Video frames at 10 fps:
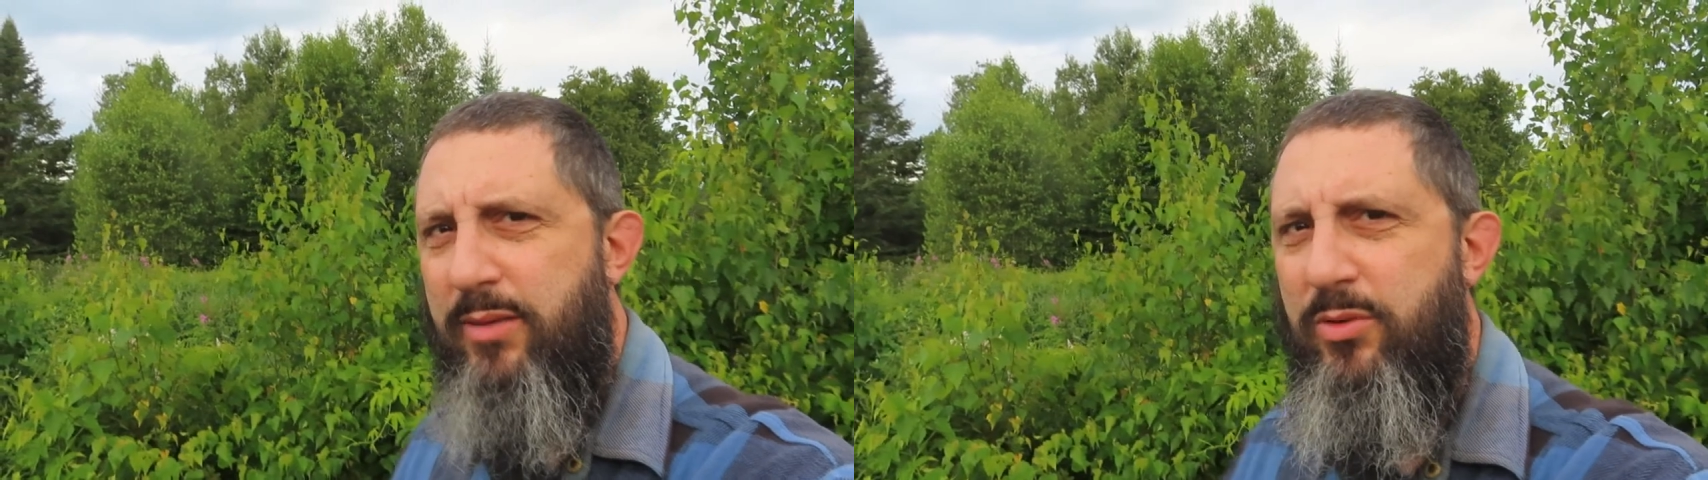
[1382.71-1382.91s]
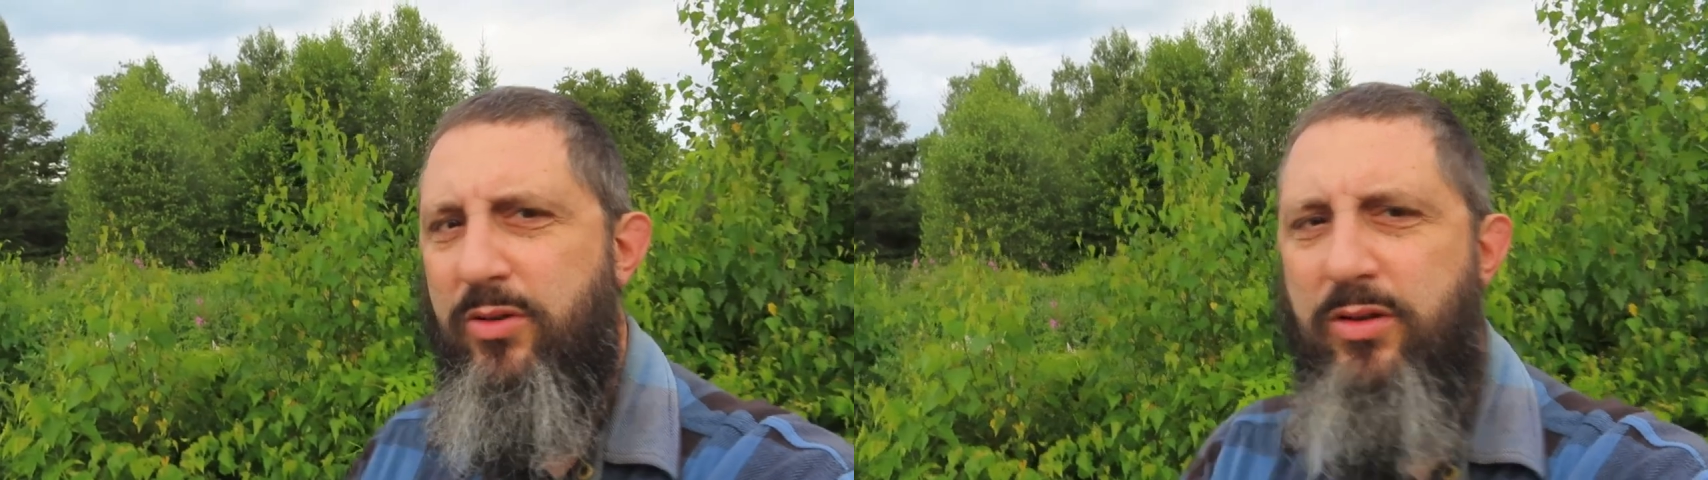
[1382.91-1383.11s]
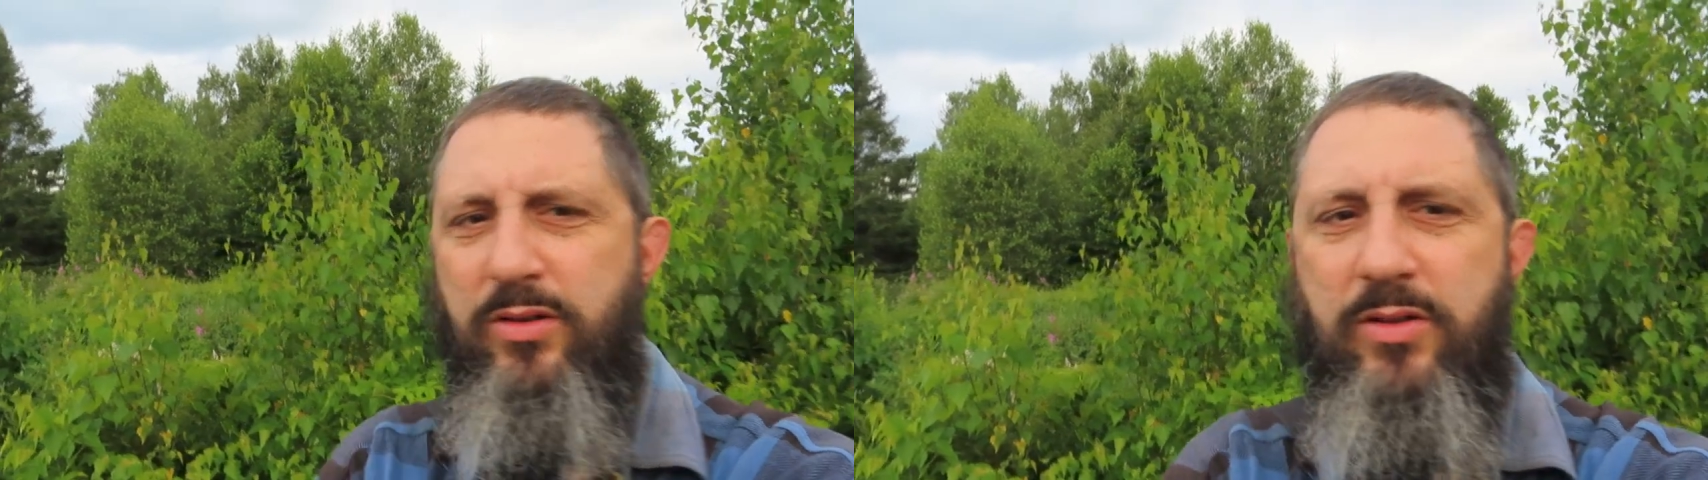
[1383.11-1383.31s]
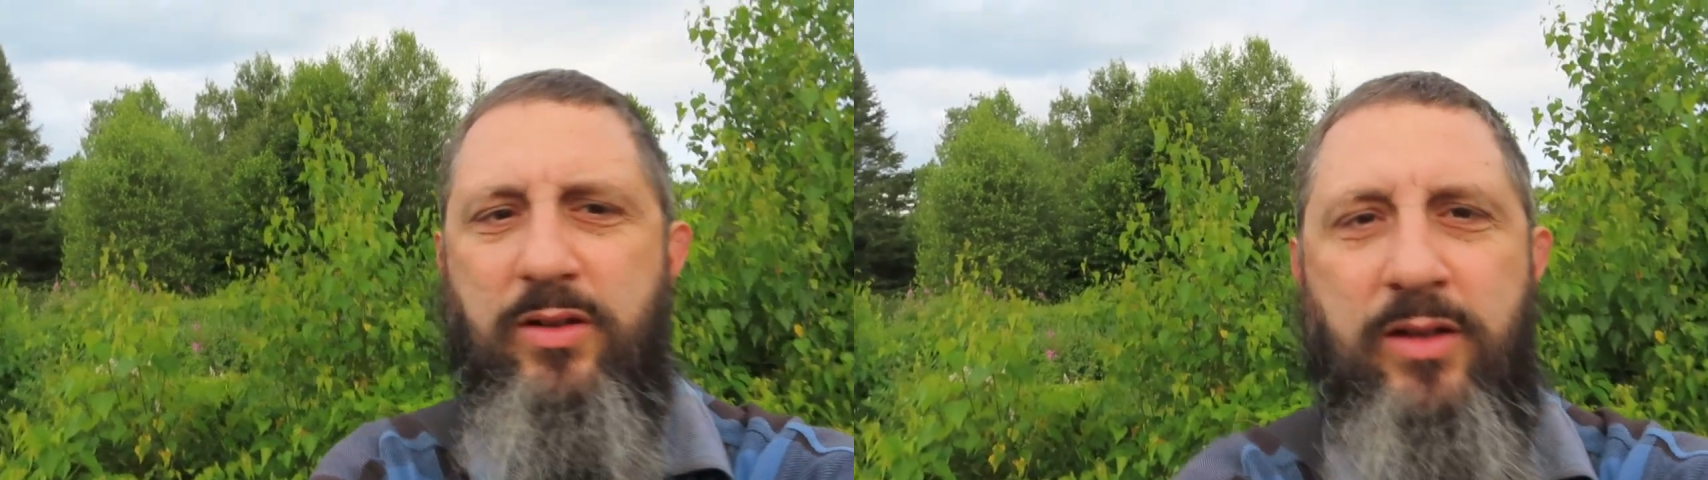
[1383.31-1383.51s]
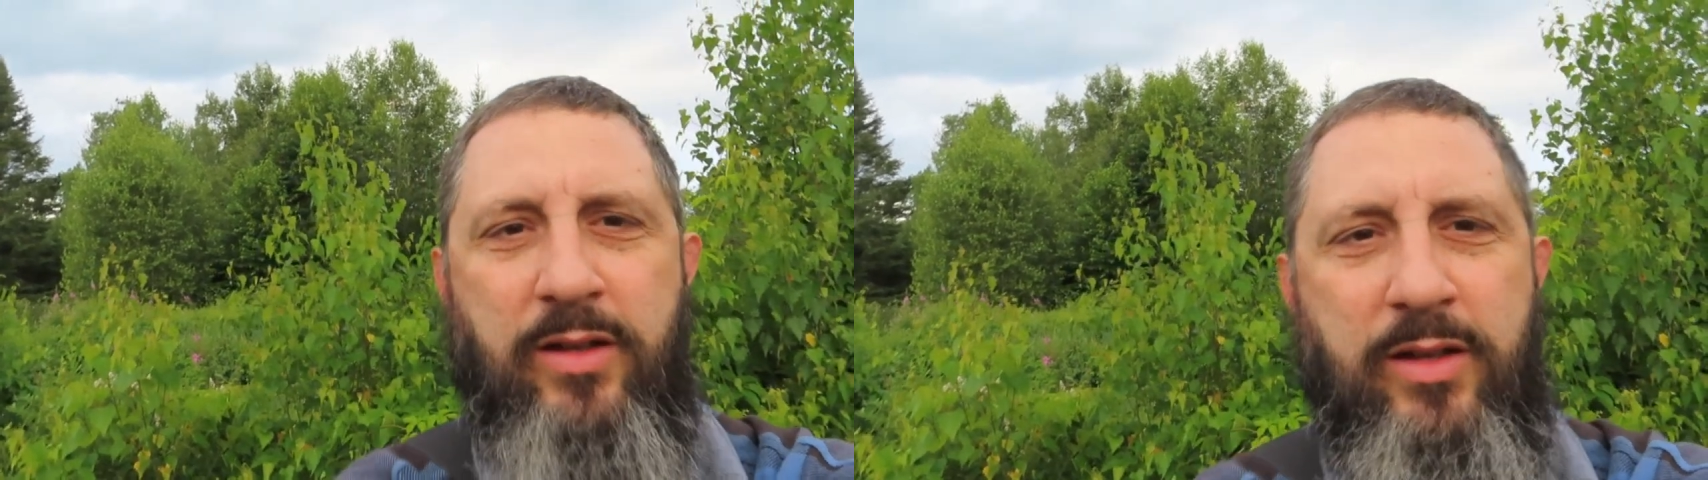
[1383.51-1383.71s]
lot more?
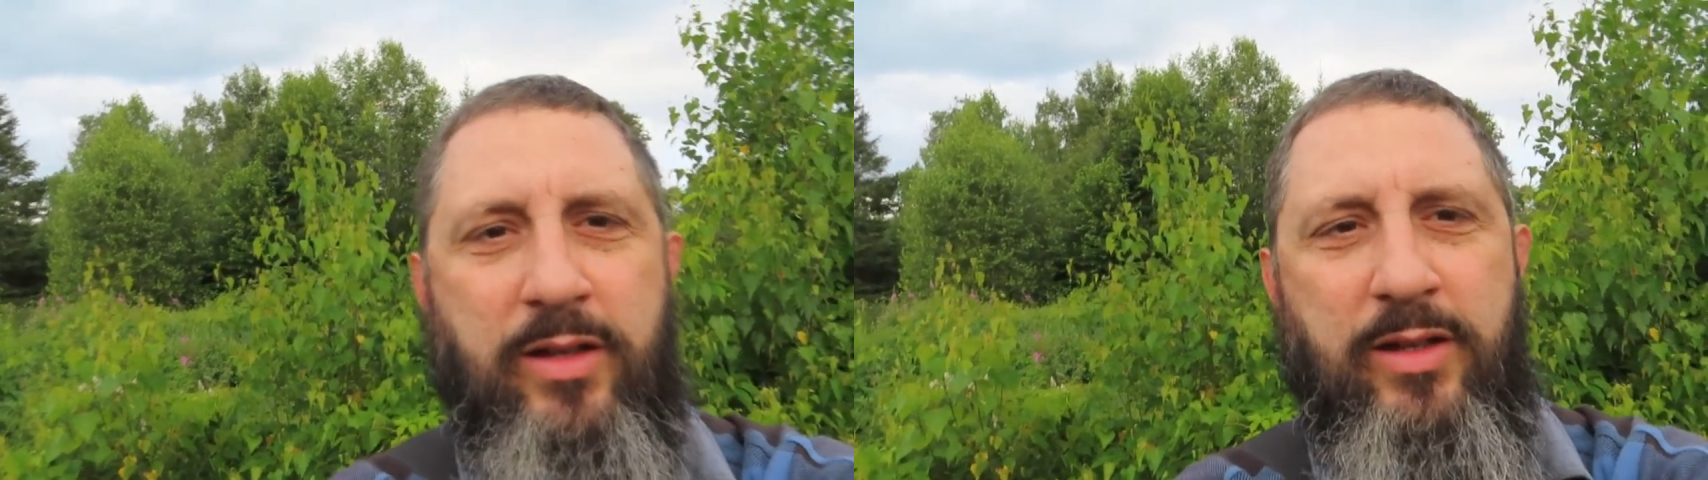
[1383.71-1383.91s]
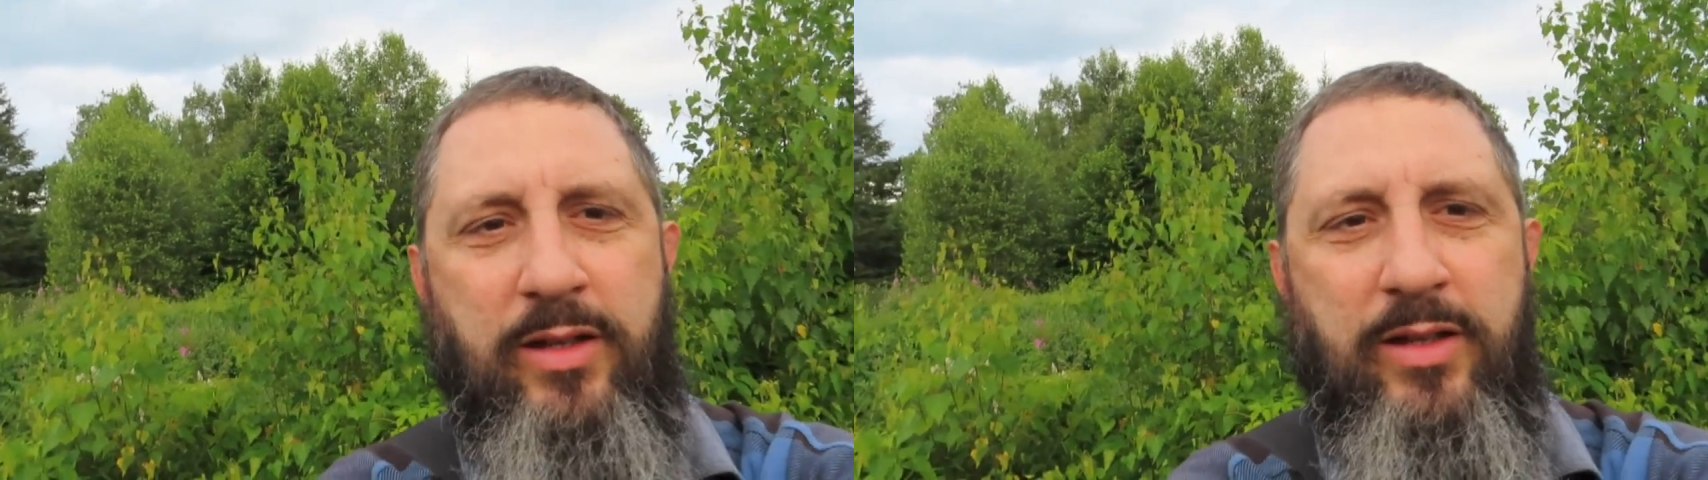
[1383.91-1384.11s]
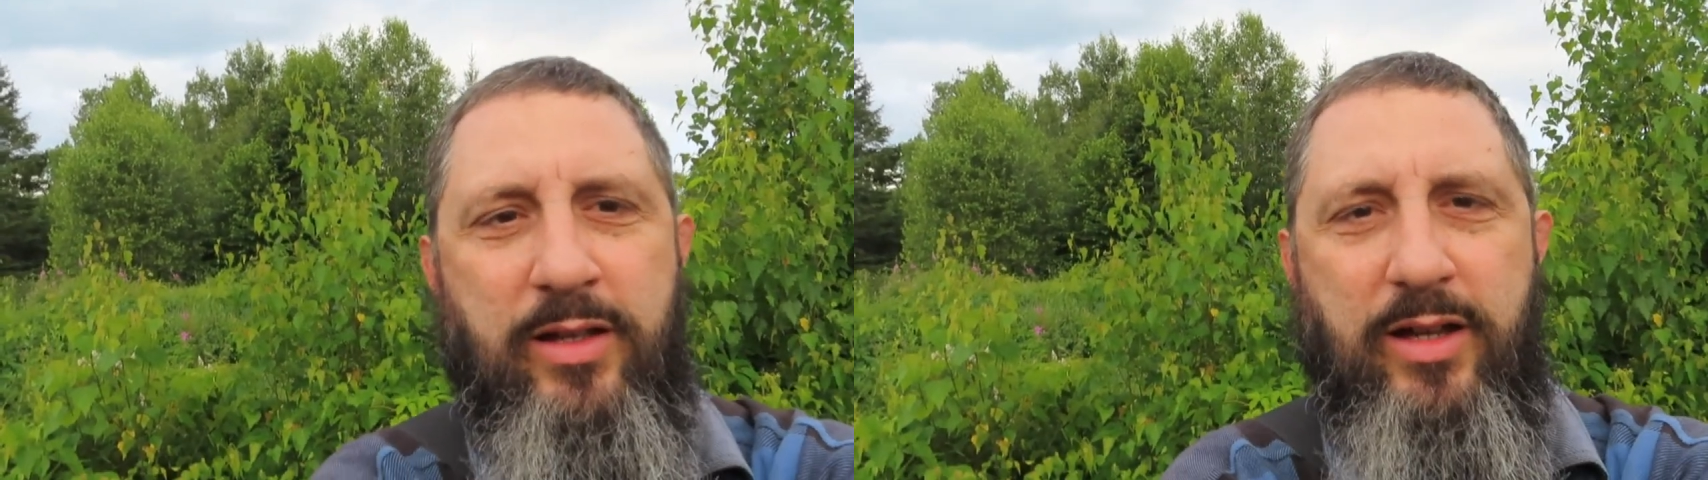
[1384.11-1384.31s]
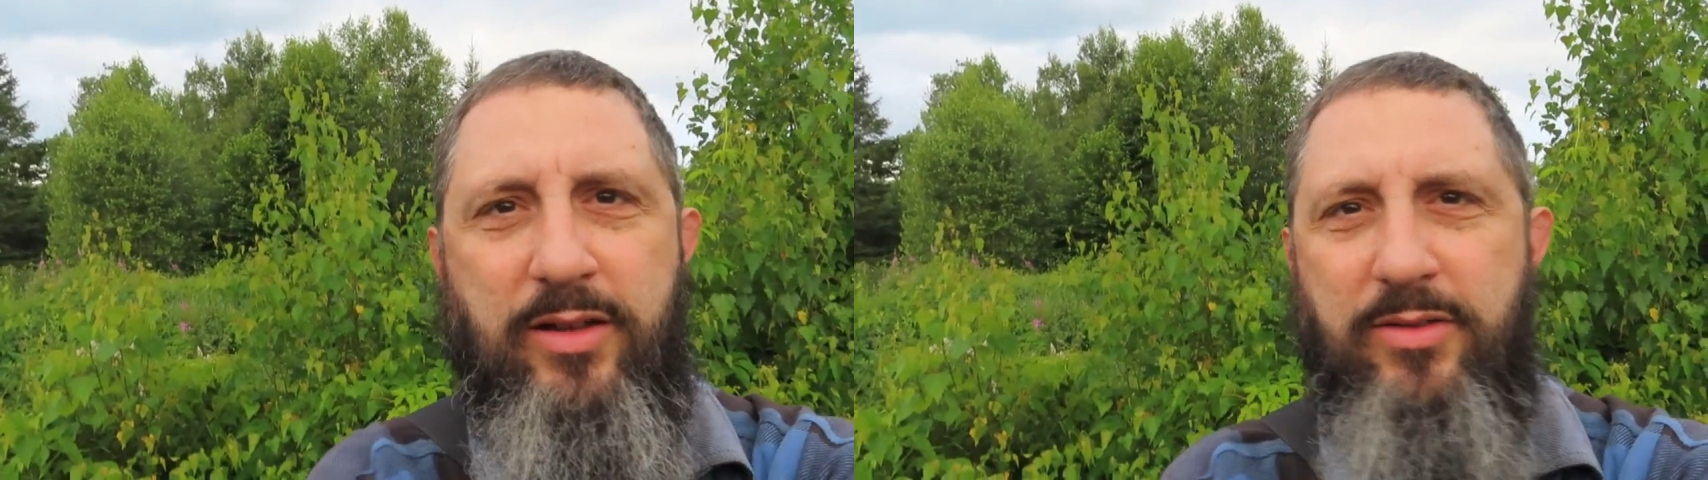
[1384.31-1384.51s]
Uh,